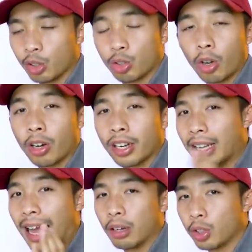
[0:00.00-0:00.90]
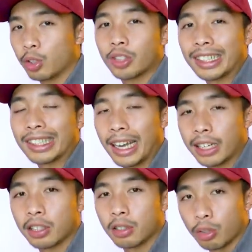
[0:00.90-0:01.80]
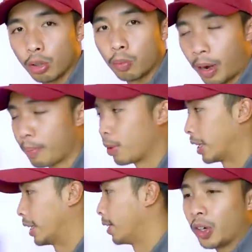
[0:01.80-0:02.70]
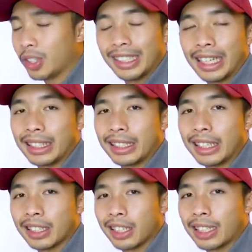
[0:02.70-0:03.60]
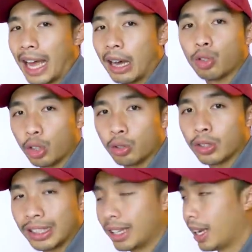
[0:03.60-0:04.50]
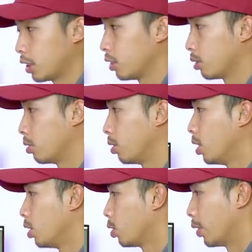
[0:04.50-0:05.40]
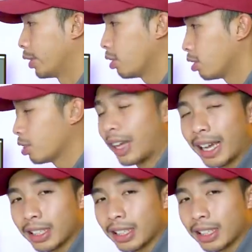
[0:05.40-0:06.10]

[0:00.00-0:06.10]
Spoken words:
tutorial how to use the selection tool properly. First, let's discuss how to use the selection tool. So in order to